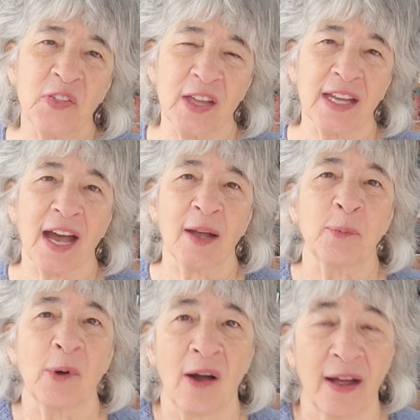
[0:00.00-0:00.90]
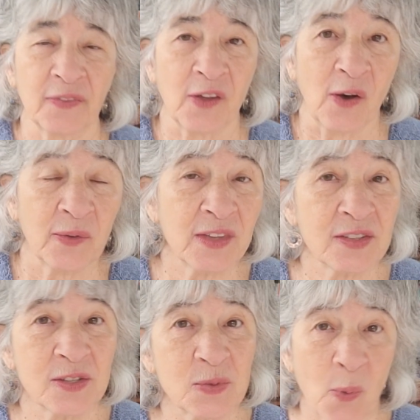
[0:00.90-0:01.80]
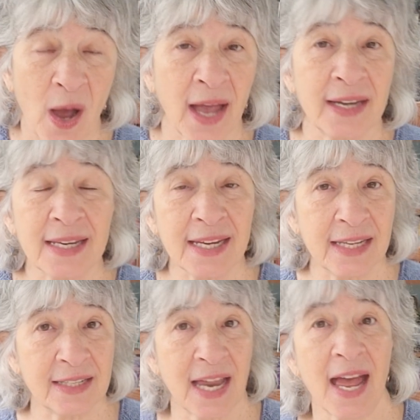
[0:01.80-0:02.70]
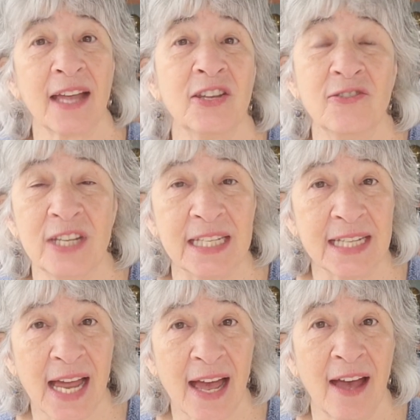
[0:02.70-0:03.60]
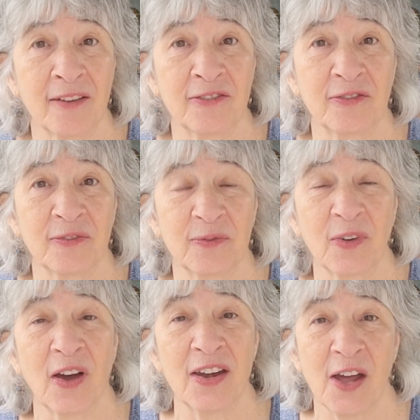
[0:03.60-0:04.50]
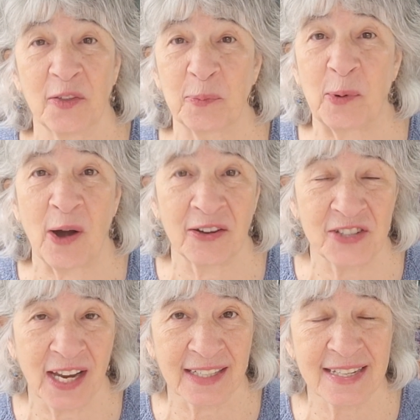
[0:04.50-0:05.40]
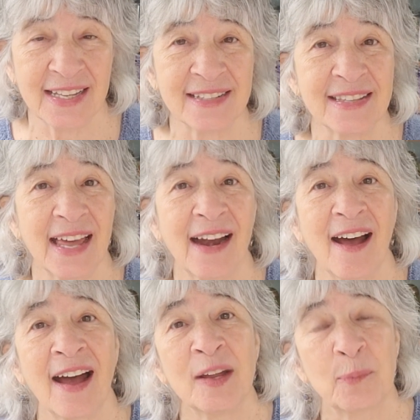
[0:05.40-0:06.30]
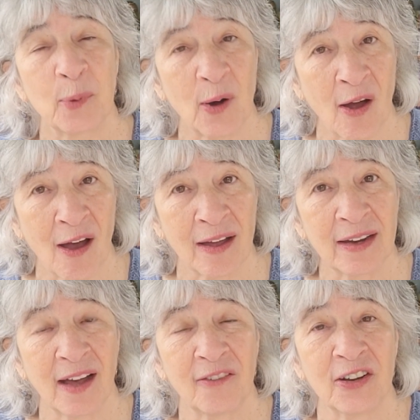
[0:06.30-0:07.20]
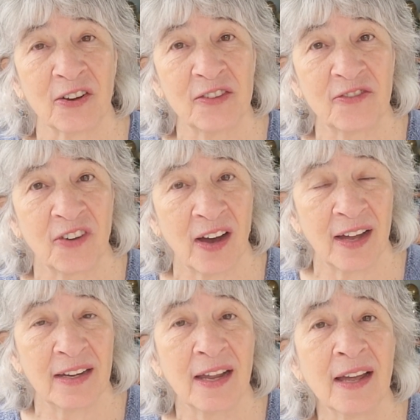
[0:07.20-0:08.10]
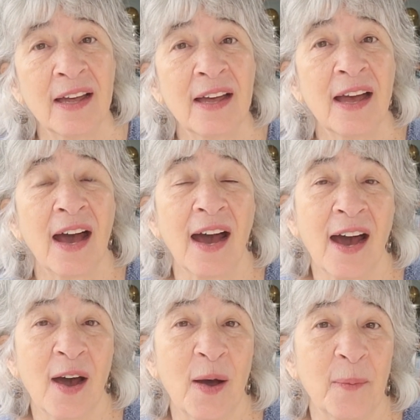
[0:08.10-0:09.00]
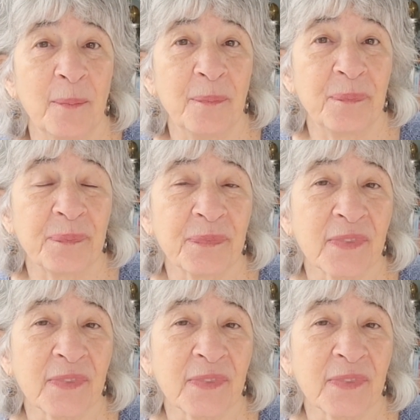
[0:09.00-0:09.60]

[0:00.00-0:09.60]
thing I brought, though, and this is why I need to, you need to have another project, is that I brought a very fun um,